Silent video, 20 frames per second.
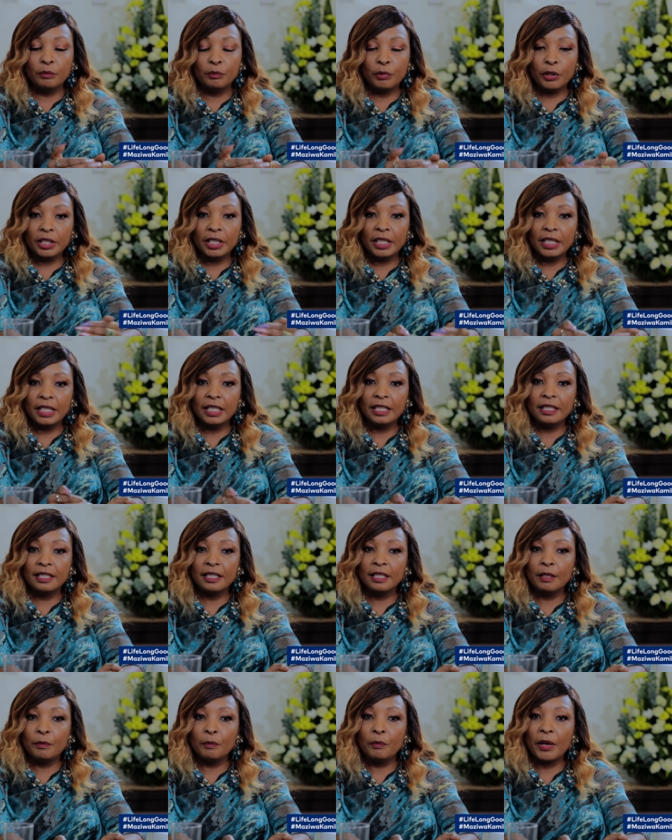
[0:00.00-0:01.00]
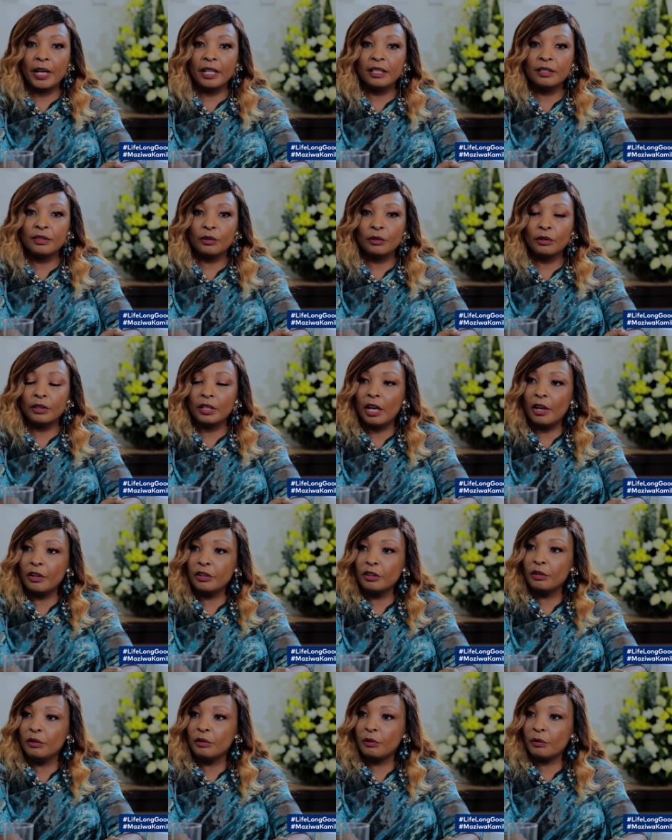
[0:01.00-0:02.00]
body needs depends on how
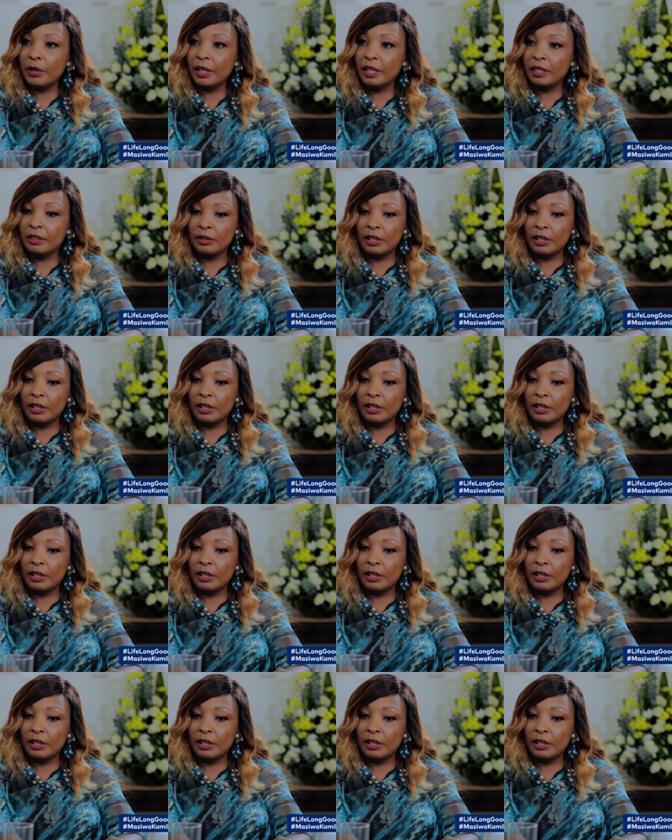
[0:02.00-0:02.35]
you're growing.